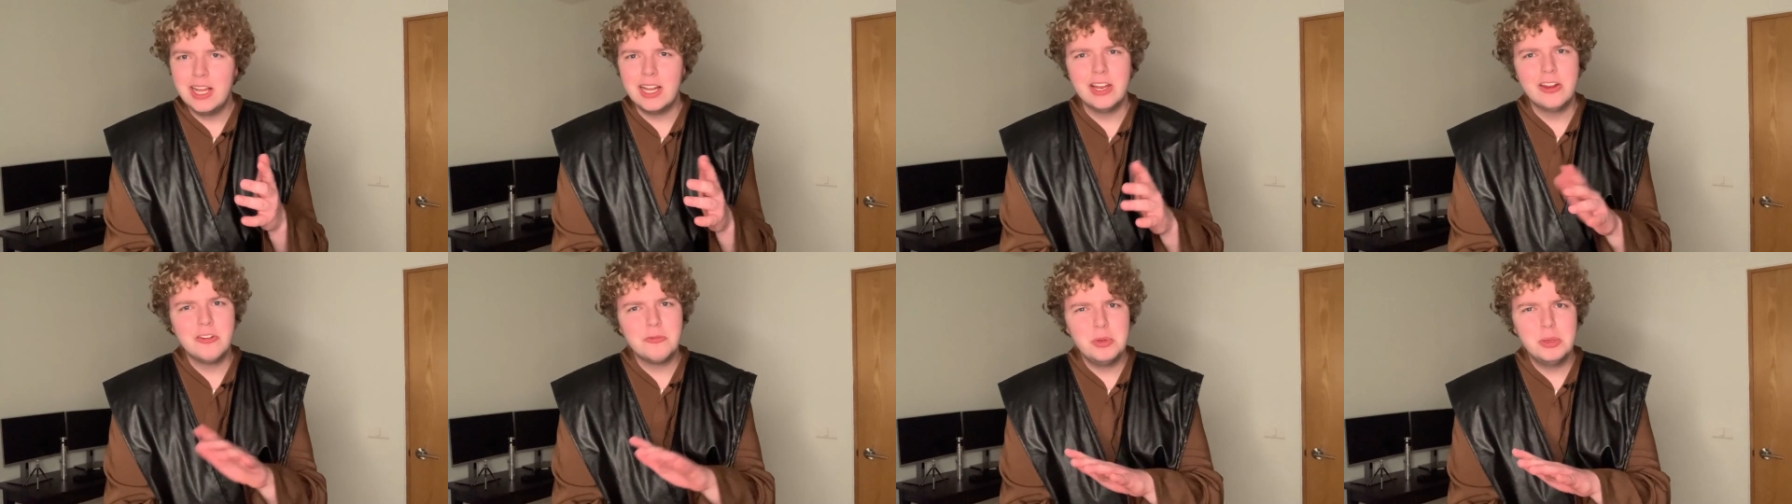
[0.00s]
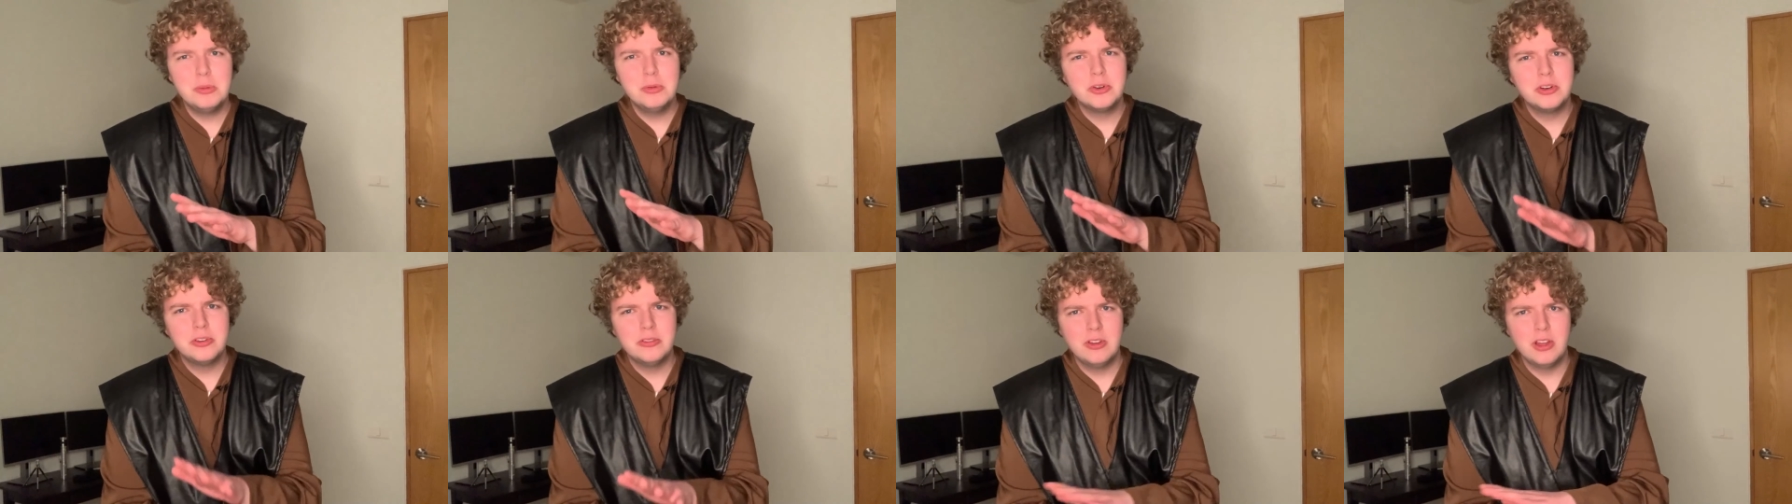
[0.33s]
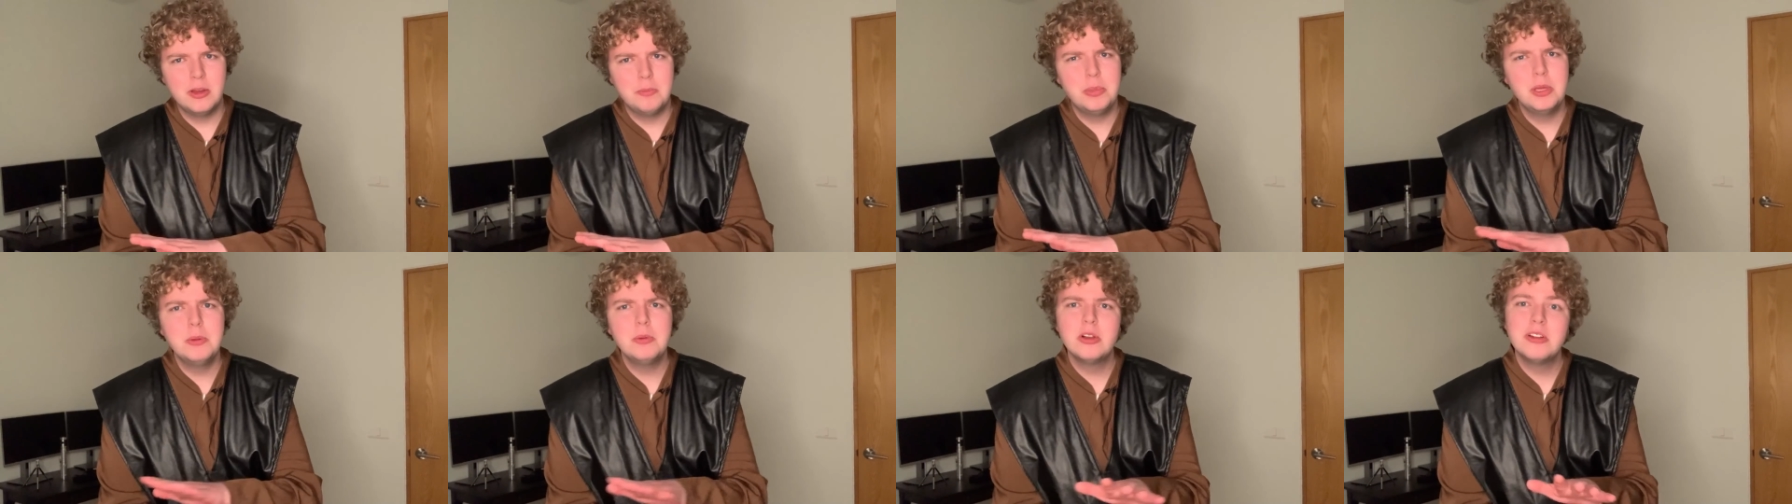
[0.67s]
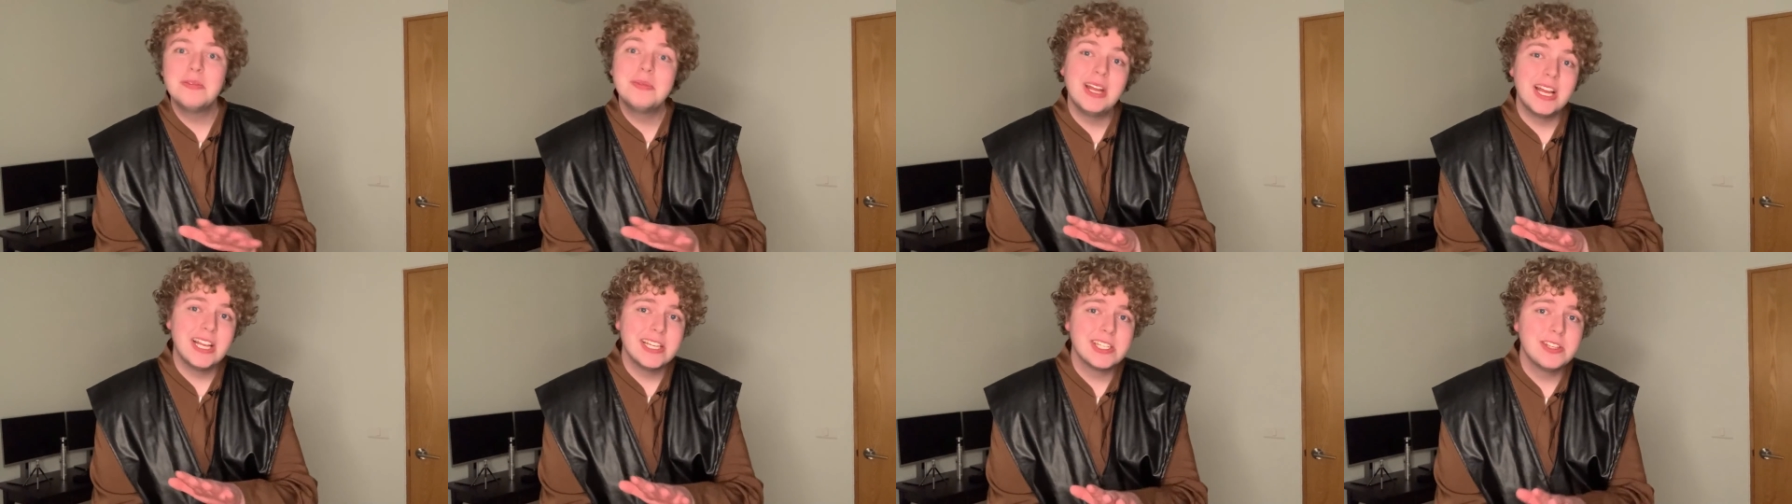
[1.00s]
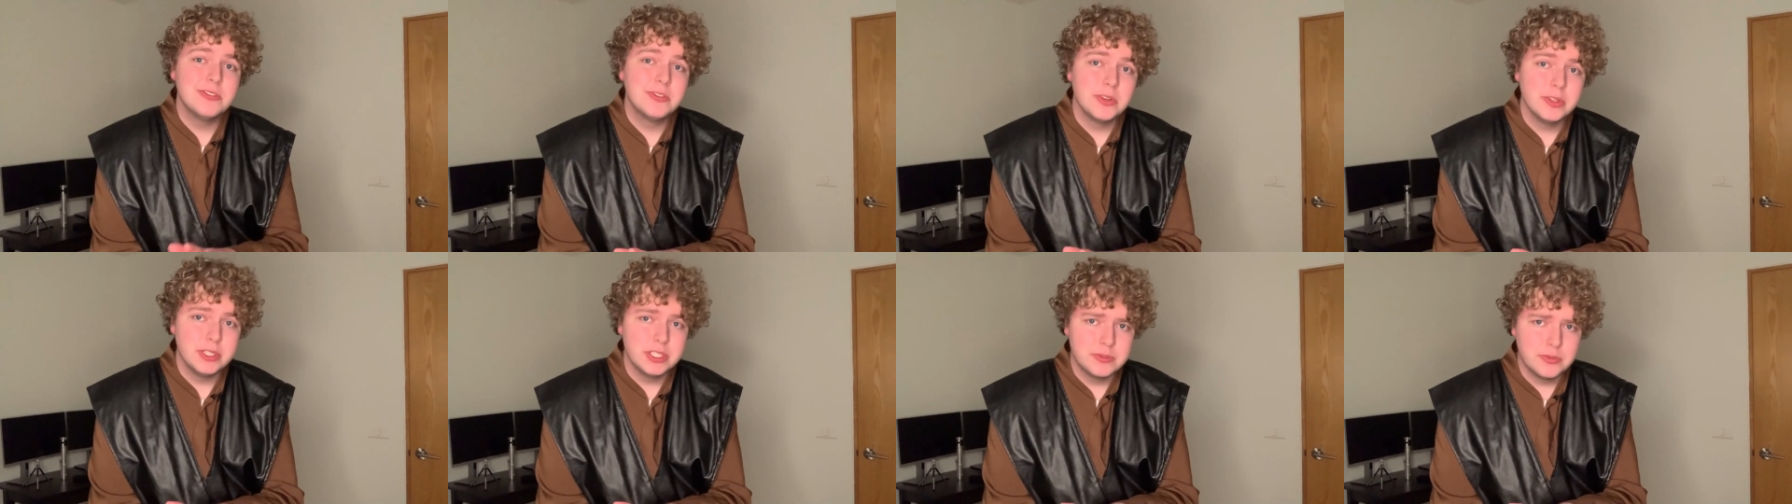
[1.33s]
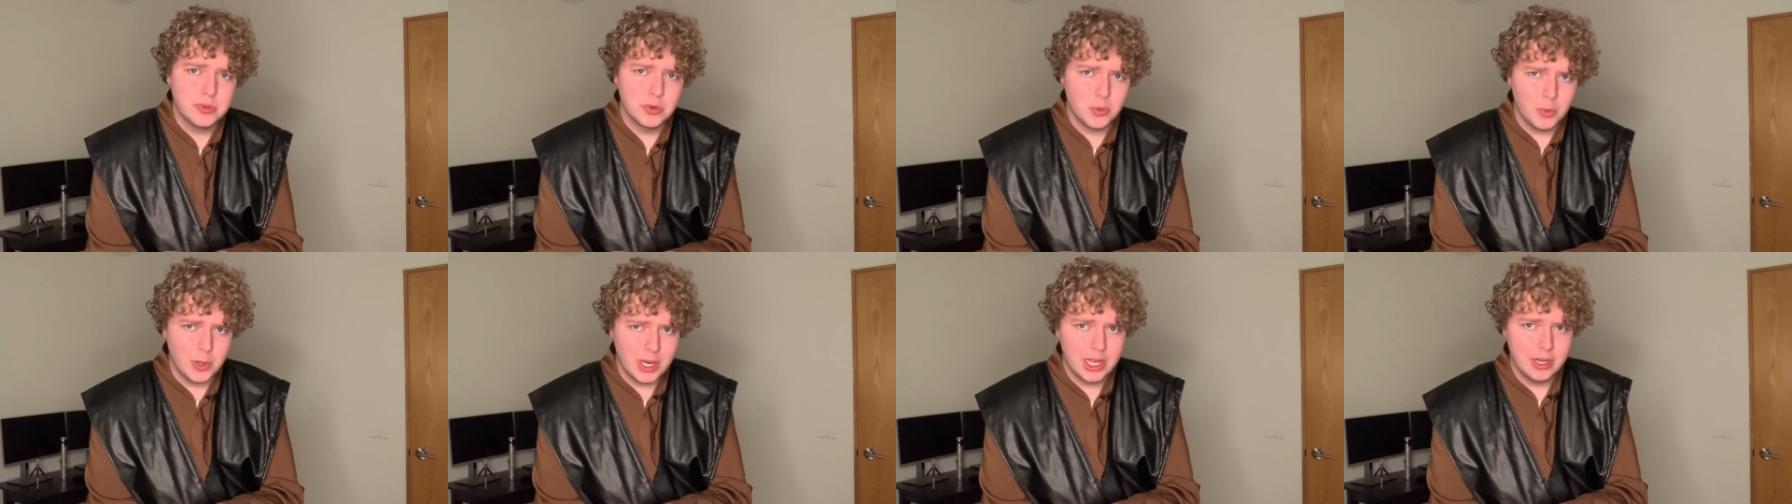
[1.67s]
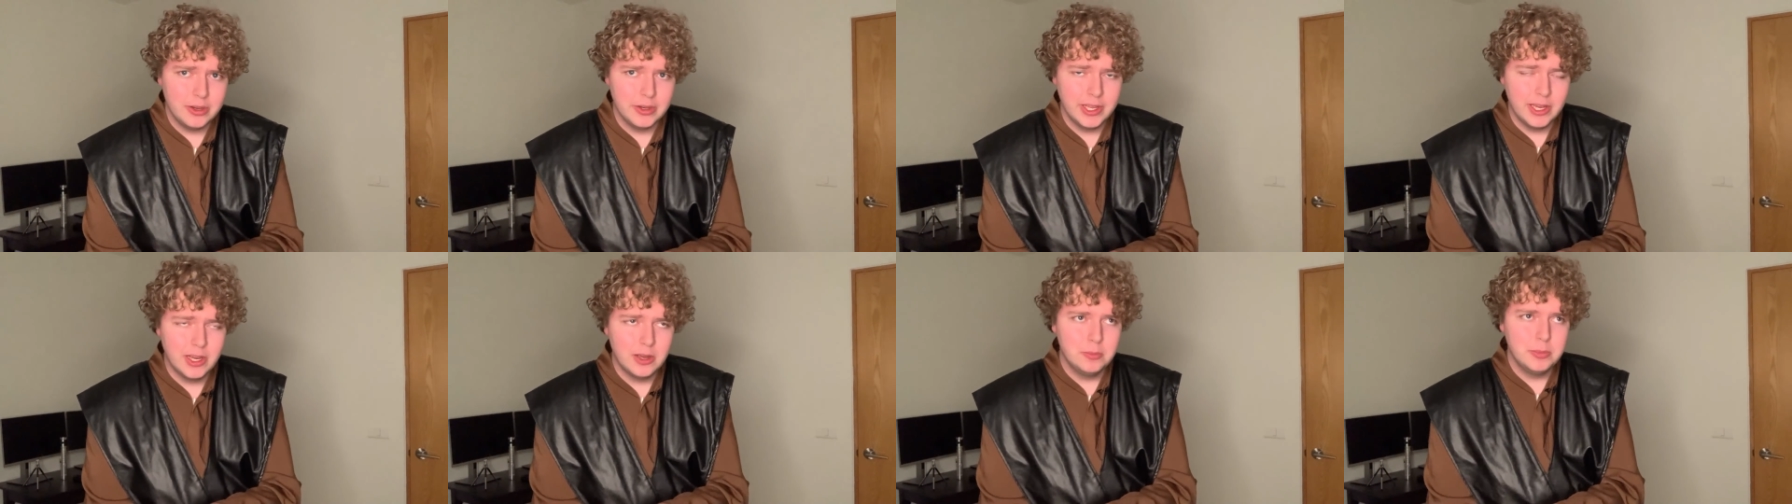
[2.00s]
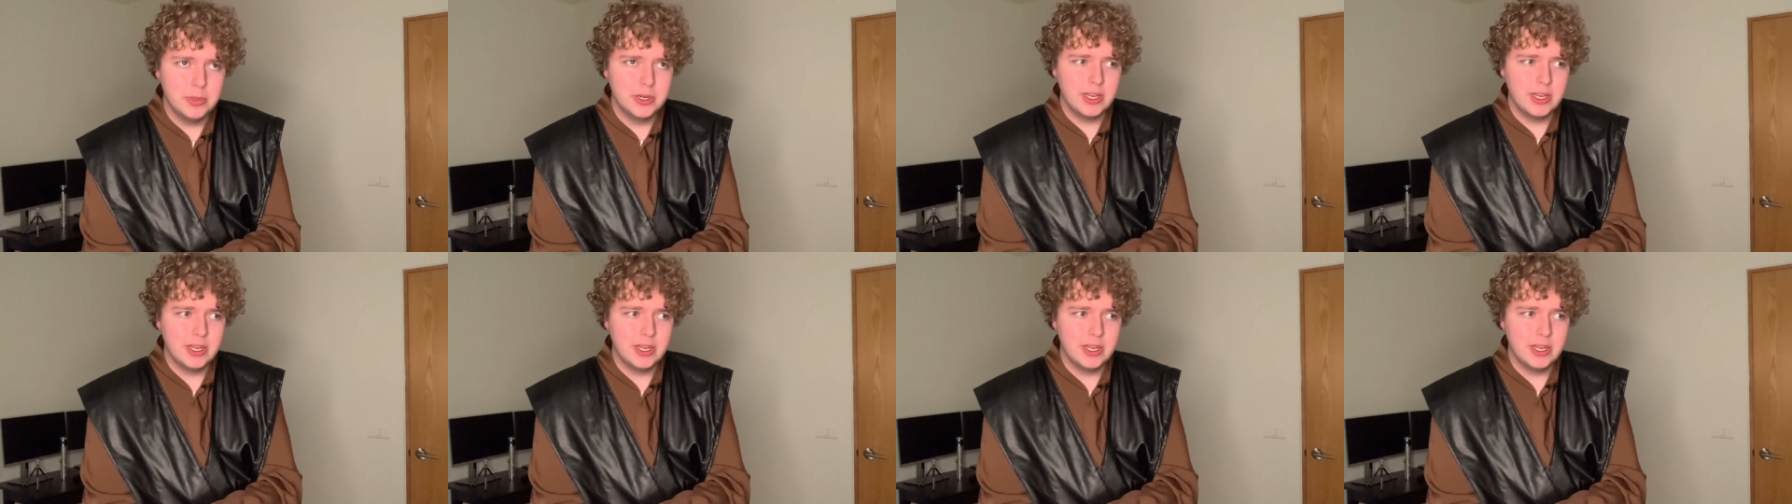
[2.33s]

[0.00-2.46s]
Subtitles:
A lot of people have been asking for this for a while now,